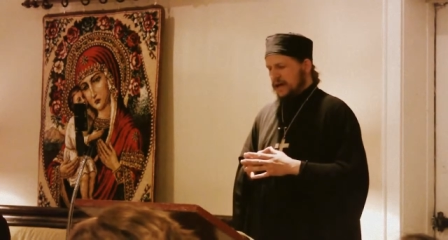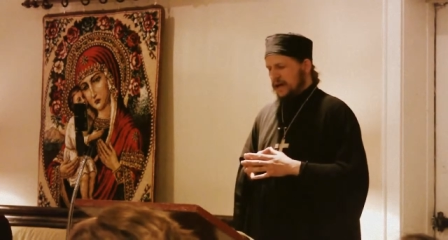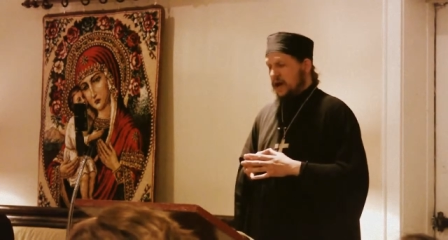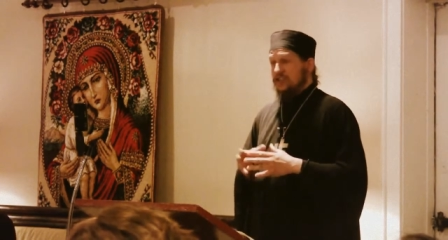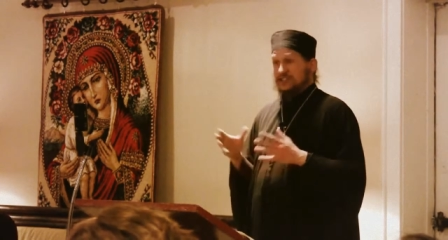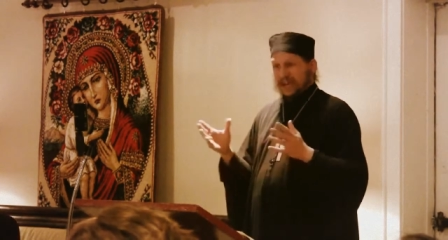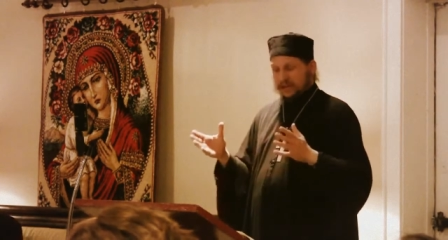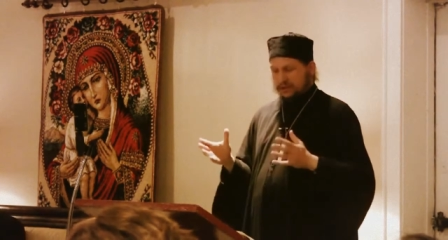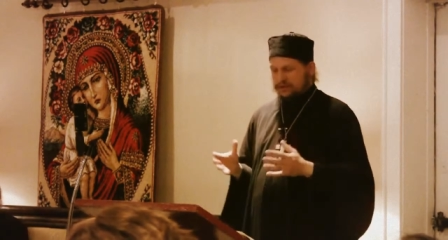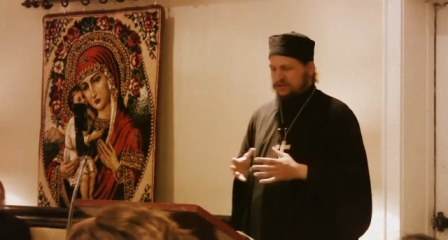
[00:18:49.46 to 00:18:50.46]
uh,
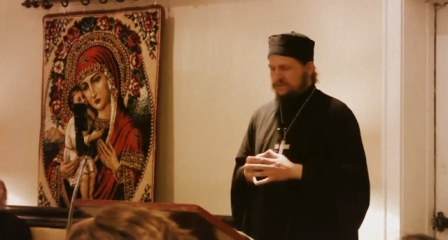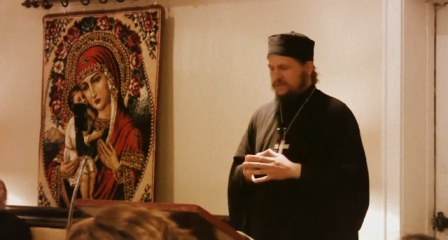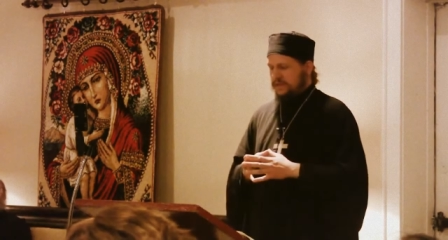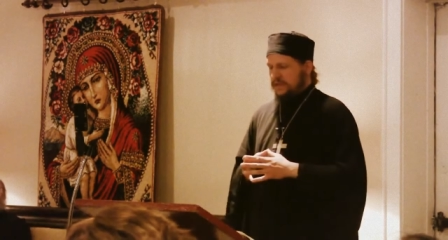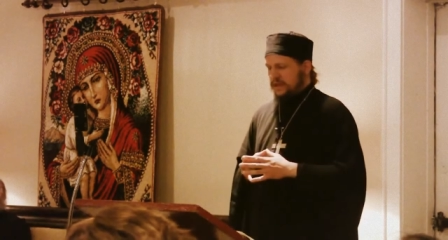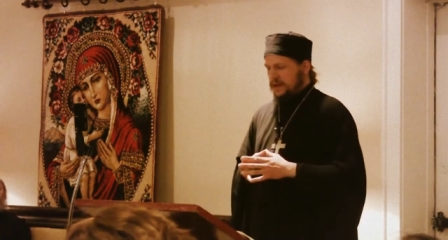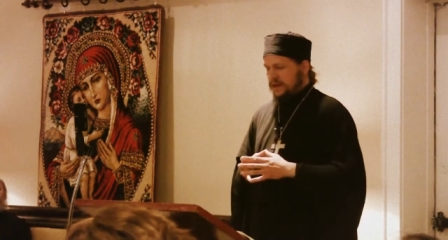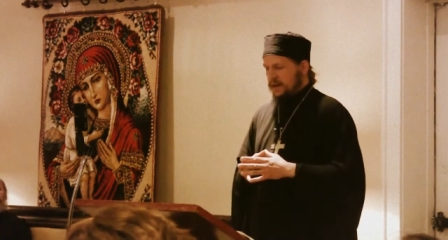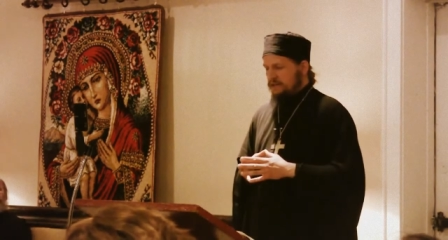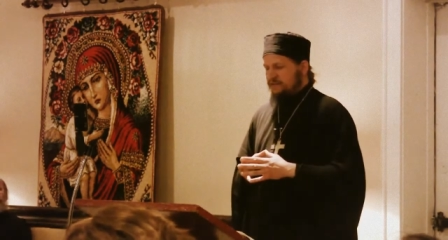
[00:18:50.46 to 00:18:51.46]
Arsenios
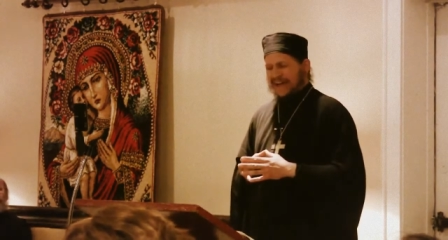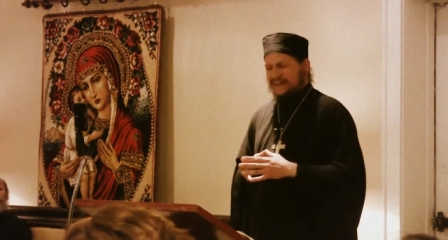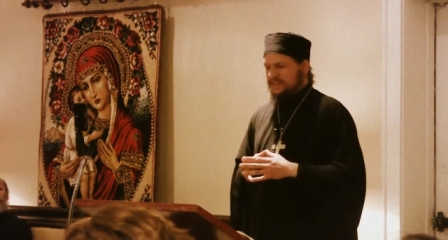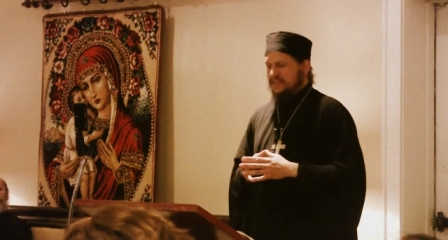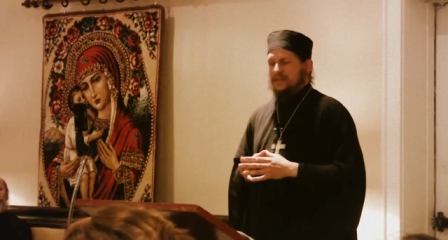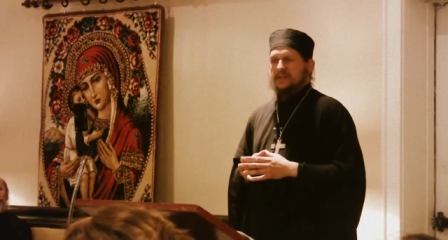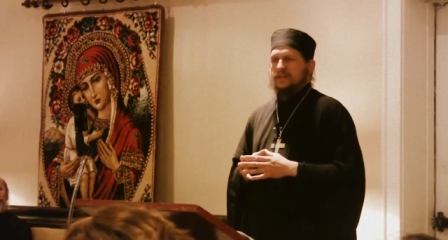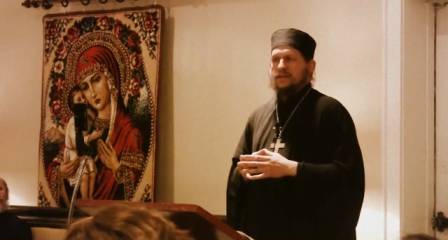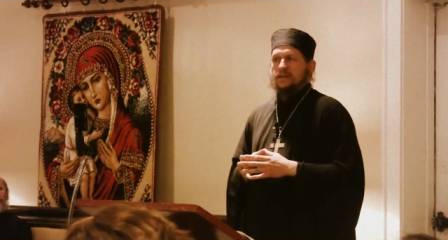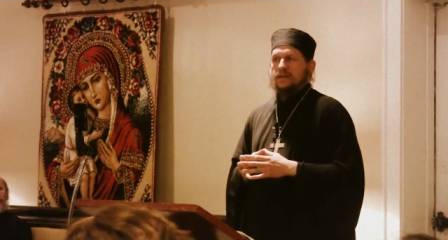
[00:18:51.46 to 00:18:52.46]
uh, fasted
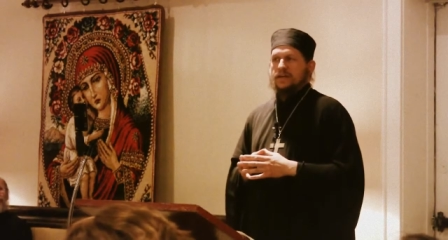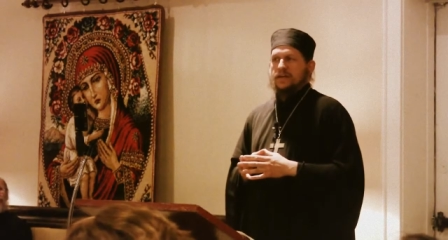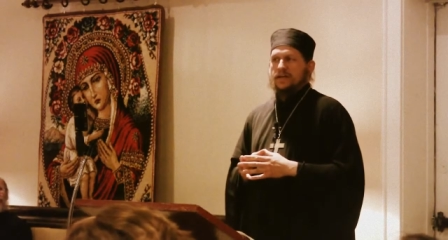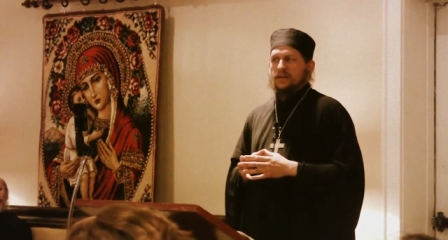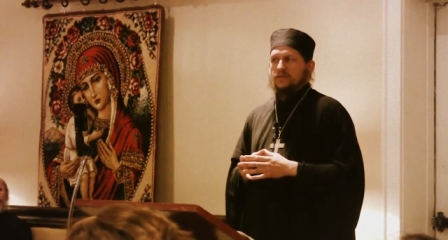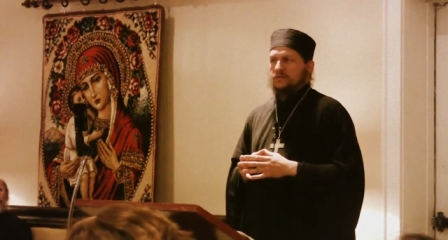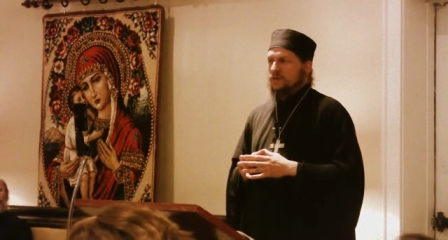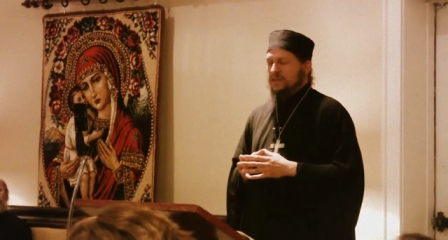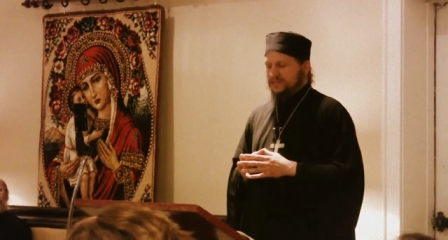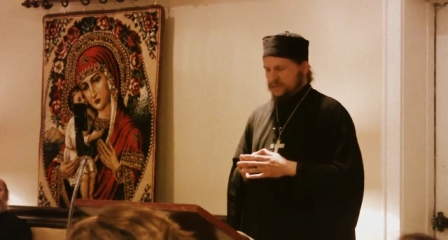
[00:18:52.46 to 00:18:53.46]
with
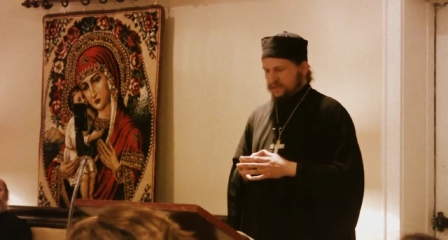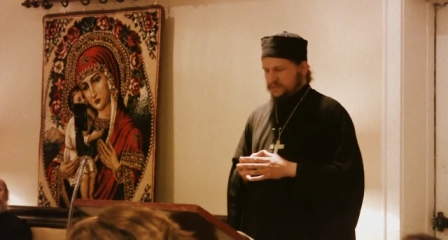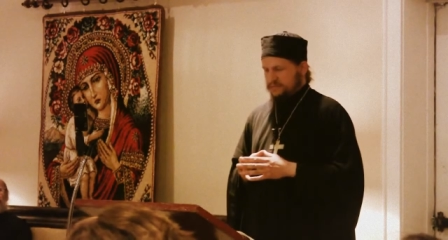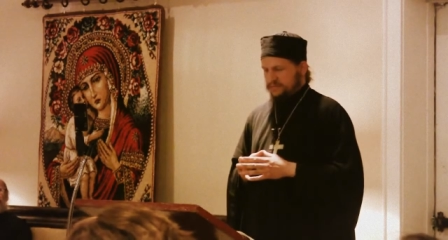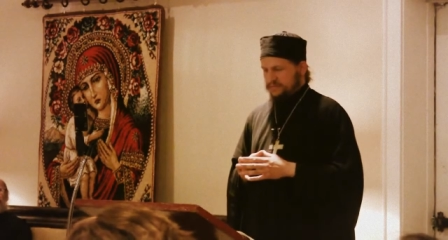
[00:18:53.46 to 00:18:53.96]
great zeal.